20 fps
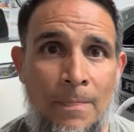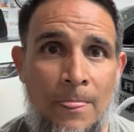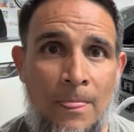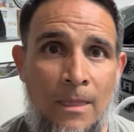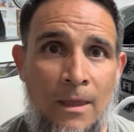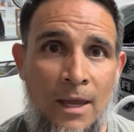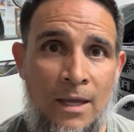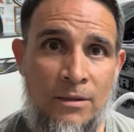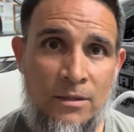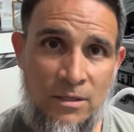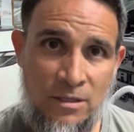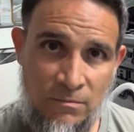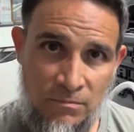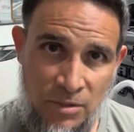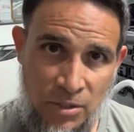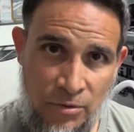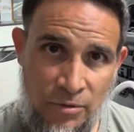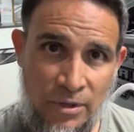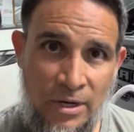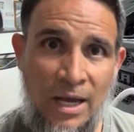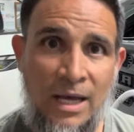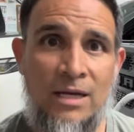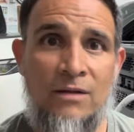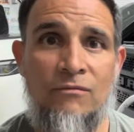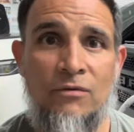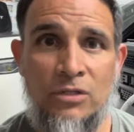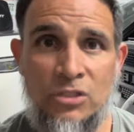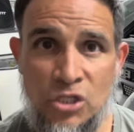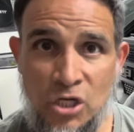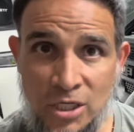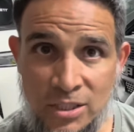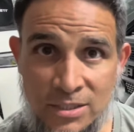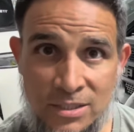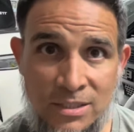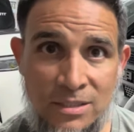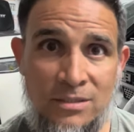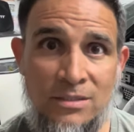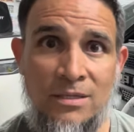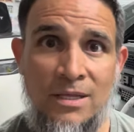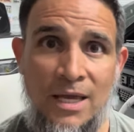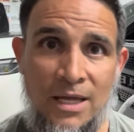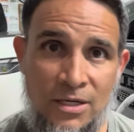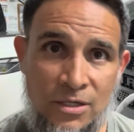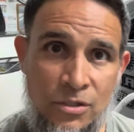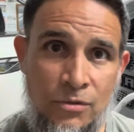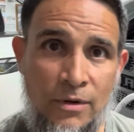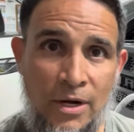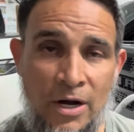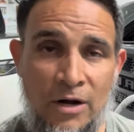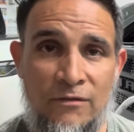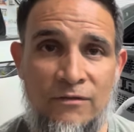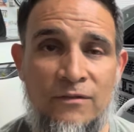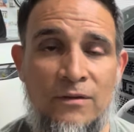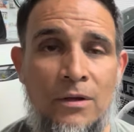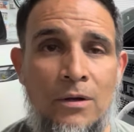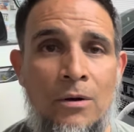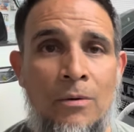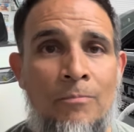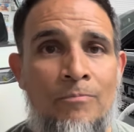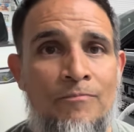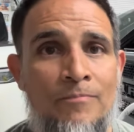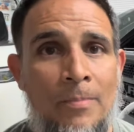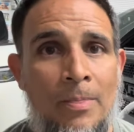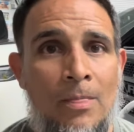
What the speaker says: and the computer kind of adjusting to that new airflow,